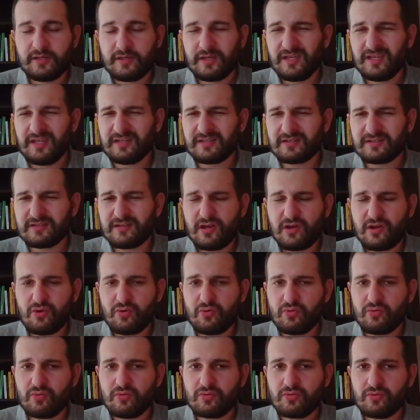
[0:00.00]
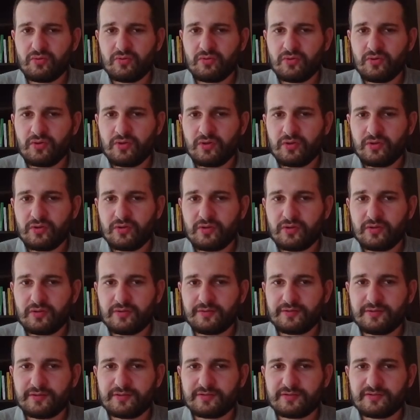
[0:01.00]
And now
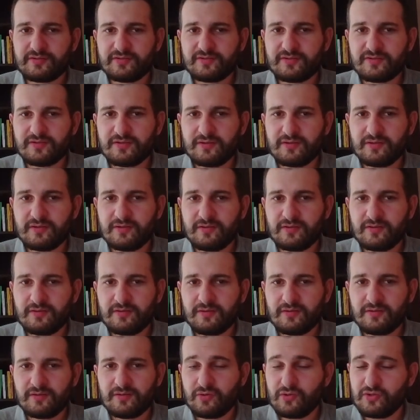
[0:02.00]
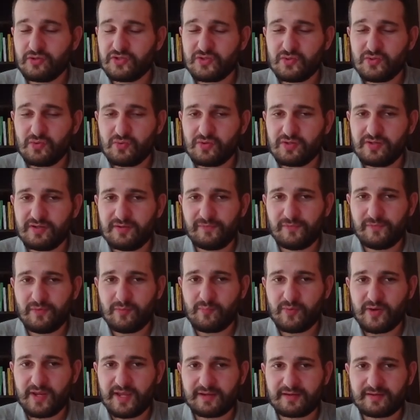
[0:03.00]
it's not so clear for
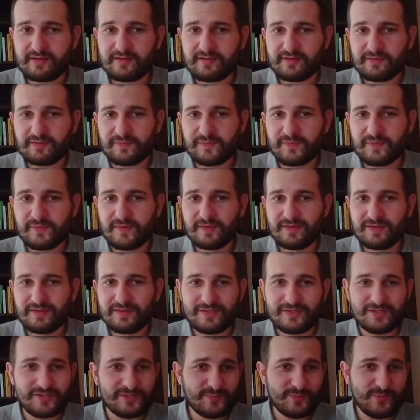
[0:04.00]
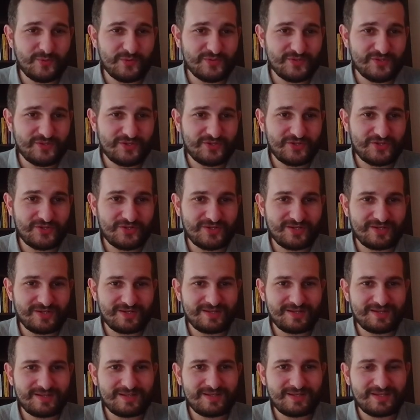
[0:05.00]
black if his position
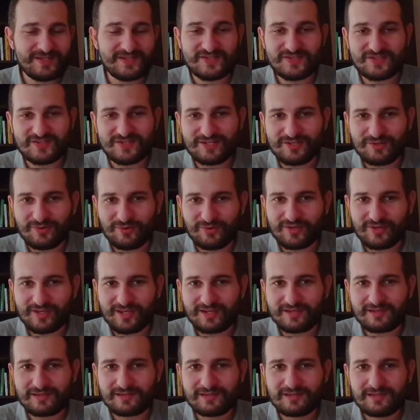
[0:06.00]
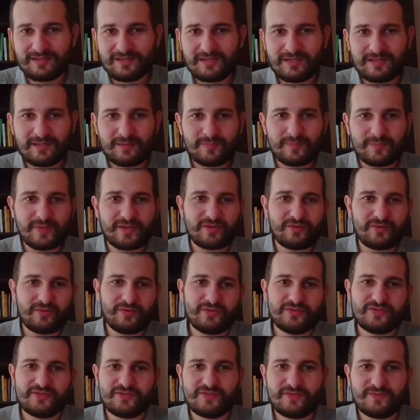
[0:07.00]
is still okay,
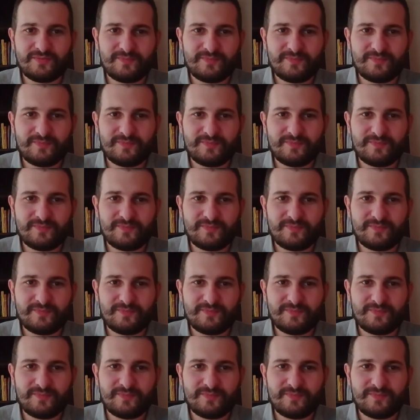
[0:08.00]
because